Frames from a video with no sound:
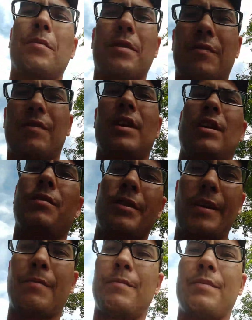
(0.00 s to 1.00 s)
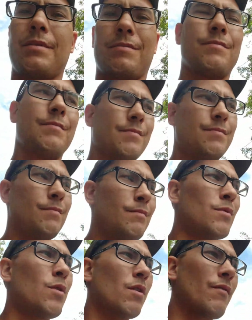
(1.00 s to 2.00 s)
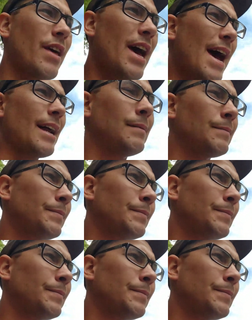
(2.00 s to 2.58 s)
would have videotaped more of that.